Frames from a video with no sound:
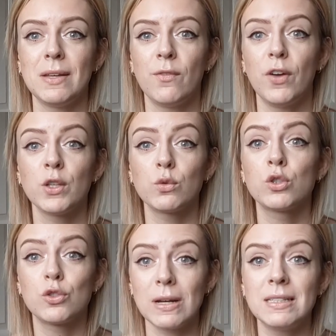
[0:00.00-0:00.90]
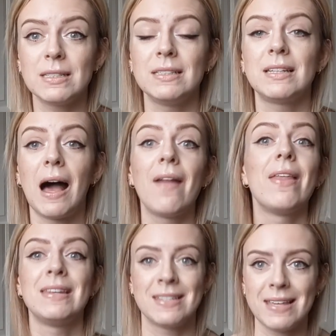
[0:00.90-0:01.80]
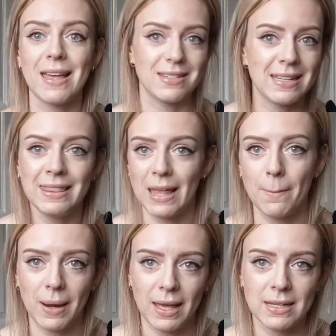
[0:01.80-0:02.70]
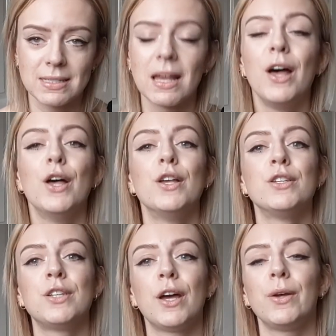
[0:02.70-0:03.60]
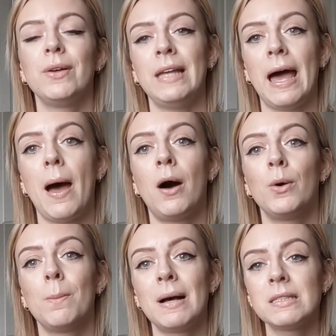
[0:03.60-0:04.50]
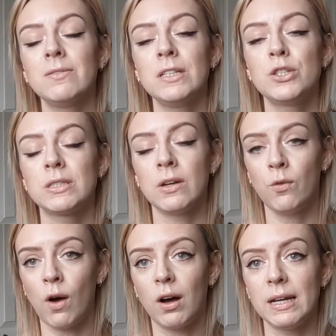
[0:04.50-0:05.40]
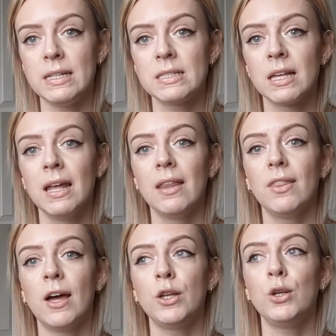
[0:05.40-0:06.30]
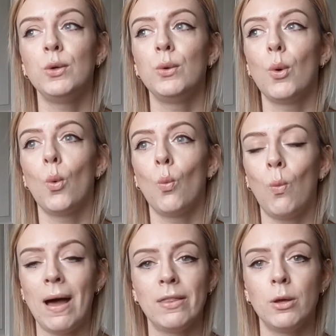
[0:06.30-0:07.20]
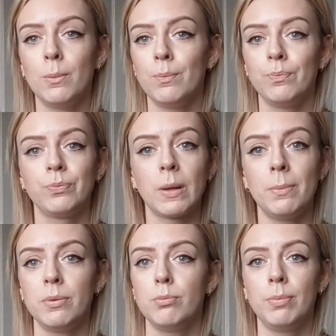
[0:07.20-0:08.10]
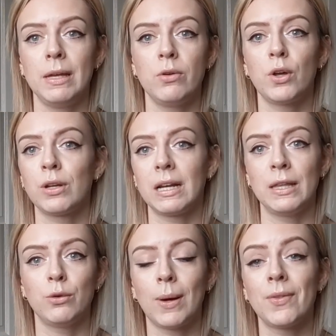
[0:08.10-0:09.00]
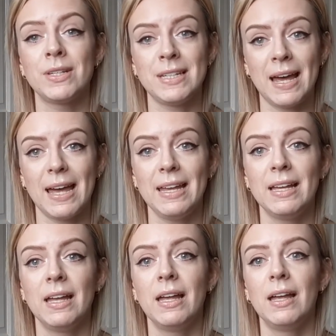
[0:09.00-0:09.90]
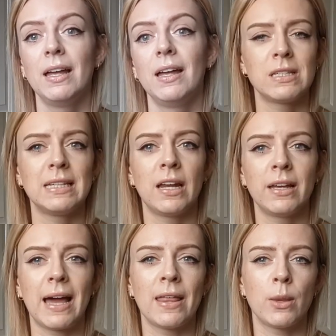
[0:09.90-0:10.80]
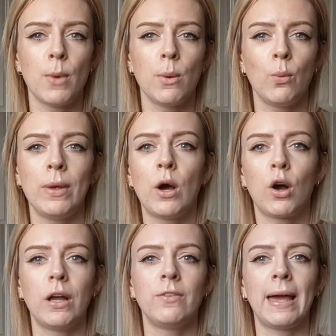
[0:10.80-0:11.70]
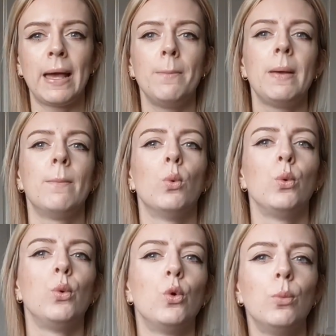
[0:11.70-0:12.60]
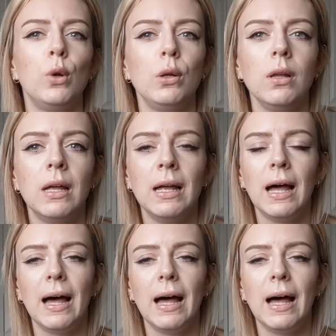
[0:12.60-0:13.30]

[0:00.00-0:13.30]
be, first of all, straightened and then set in that place. So yeah, I would massively just advise that you wear them periodically throughout the day. Obviously, like at the moment, we are kind of getting a bit more normal